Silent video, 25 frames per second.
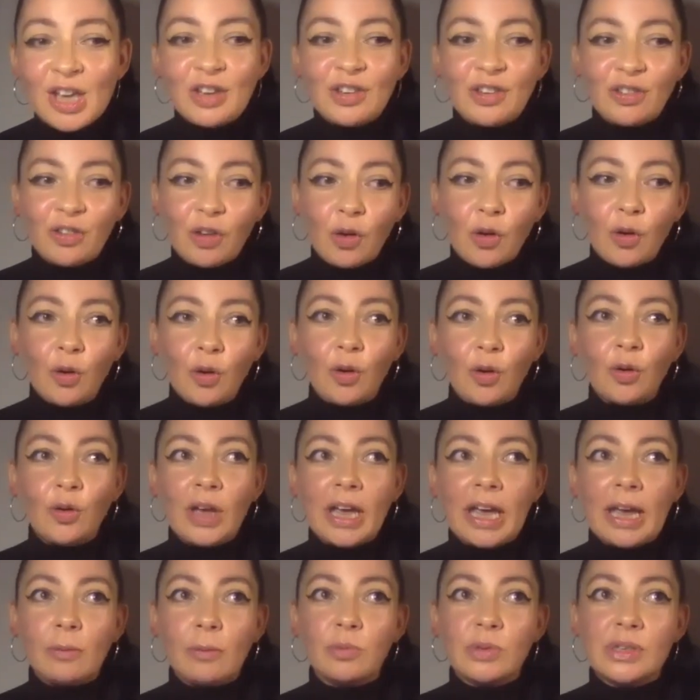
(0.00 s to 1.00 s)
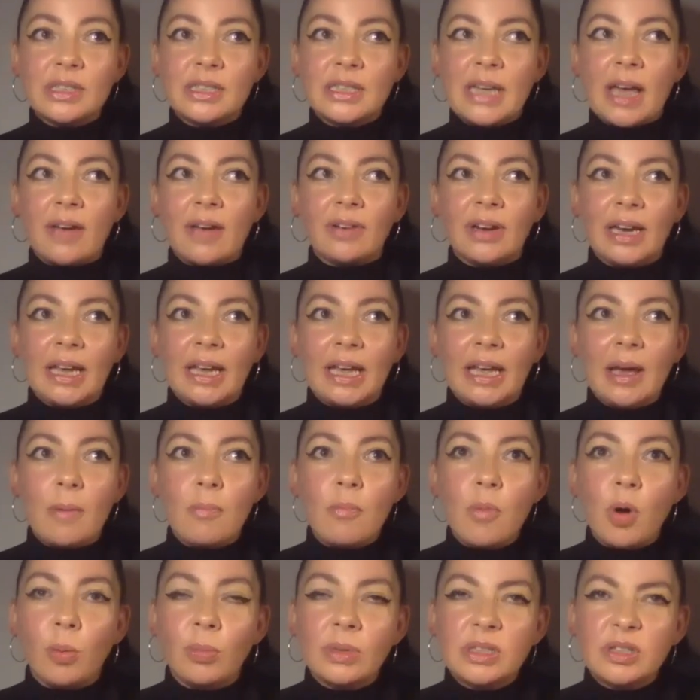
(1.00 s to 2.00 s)
so it was definitely a
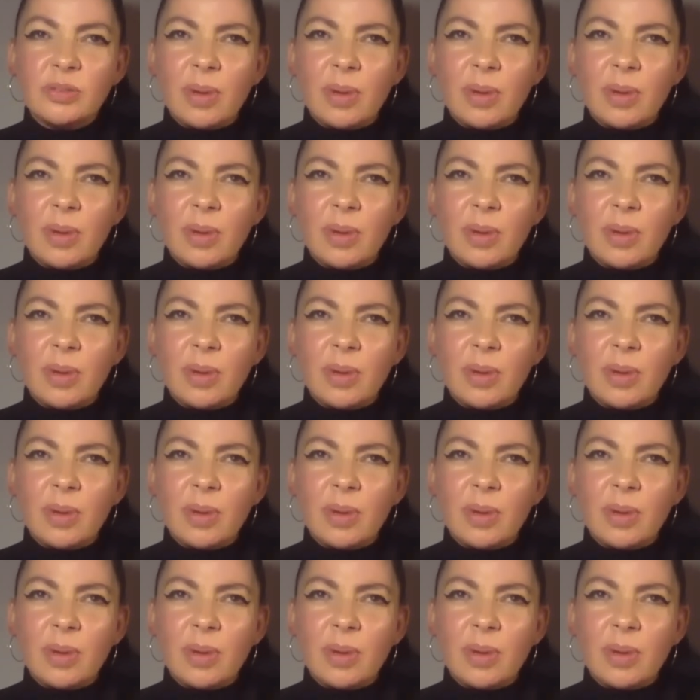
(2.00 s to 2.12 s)
moment i